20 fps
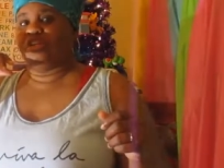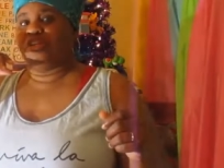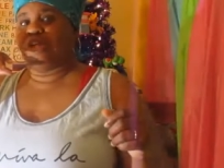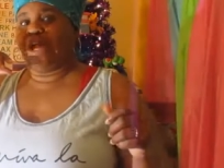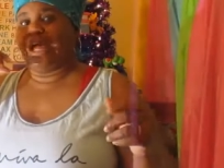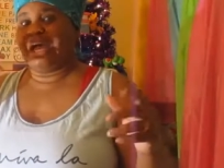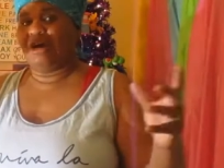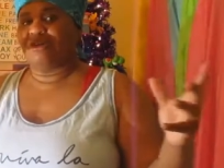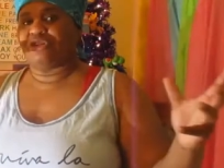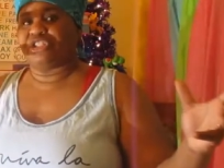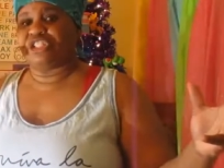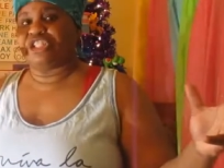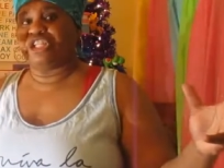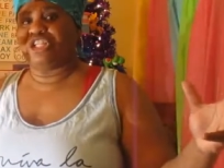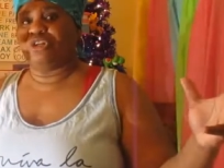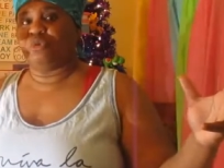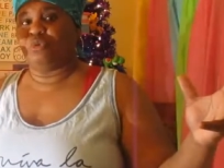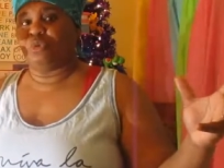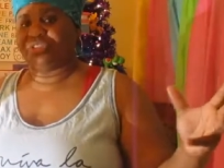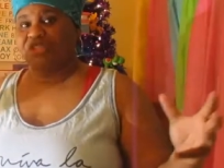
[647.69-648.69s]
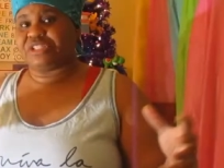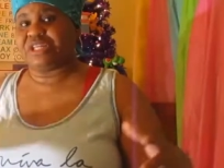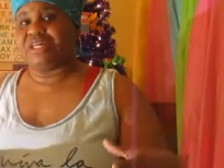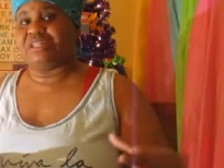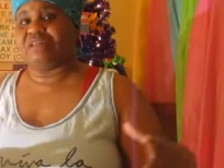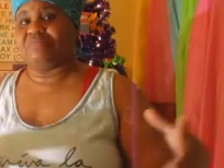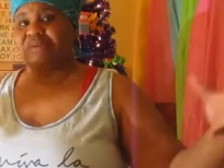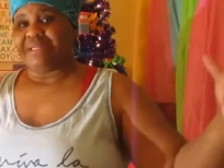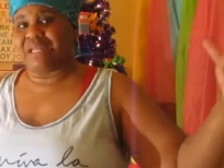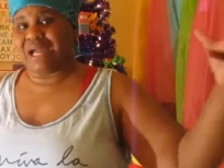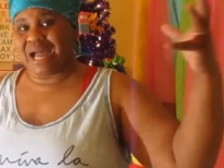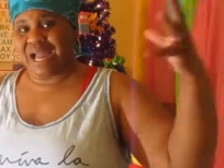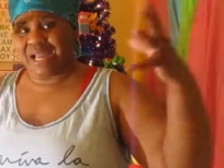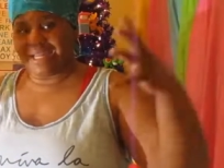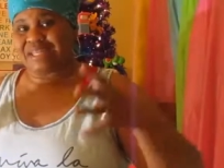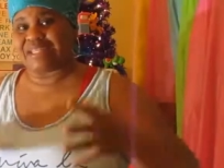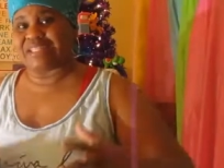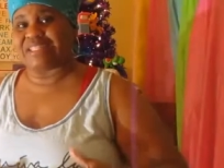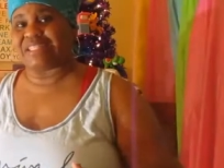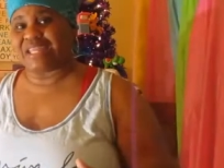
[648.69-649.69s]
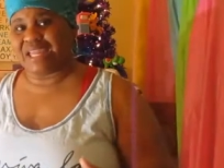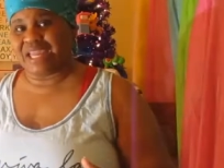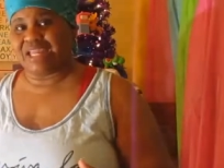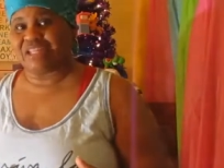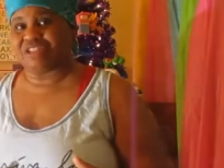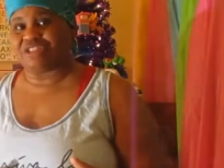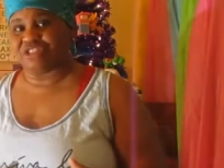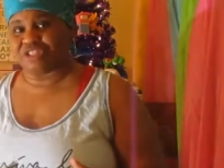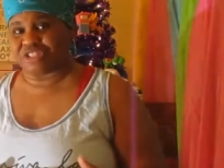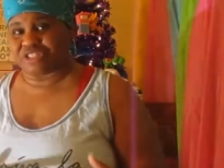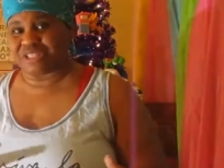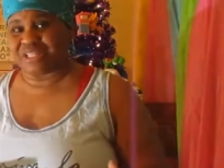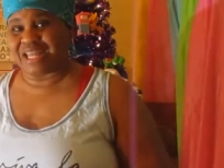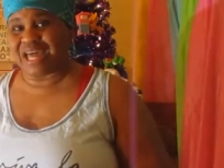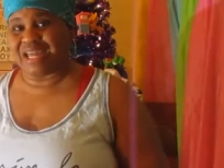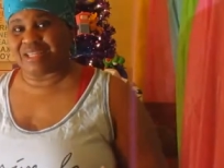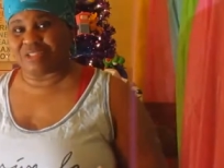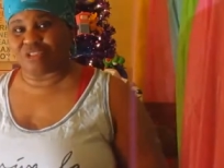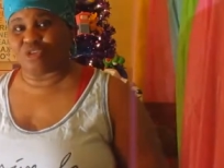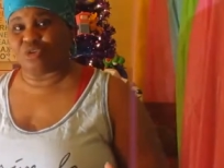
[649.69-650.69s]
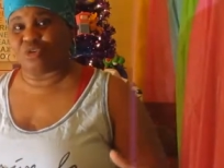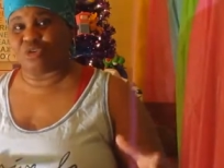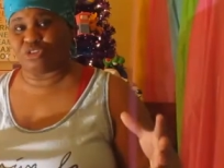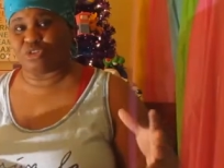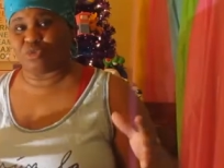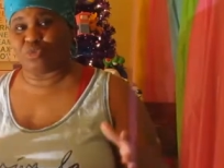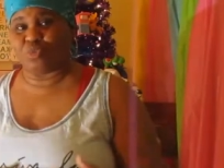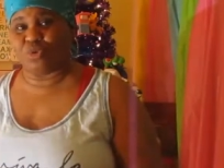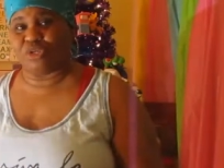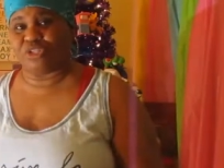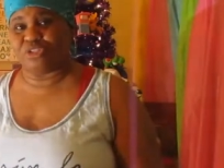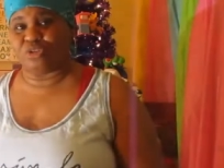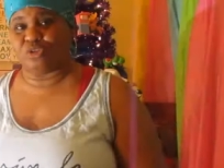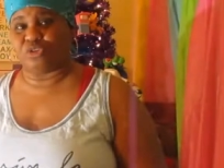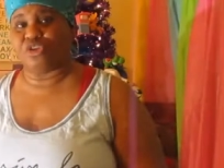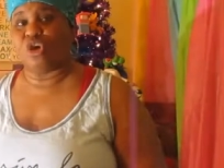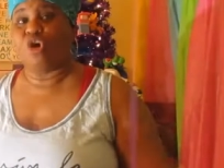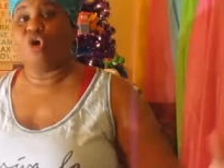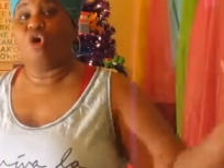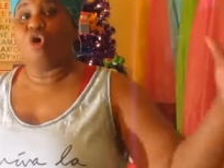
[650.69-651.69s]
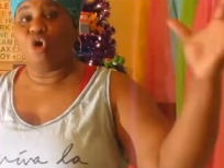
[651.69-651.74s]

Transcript: how she was telling me I could change the sliding door to windows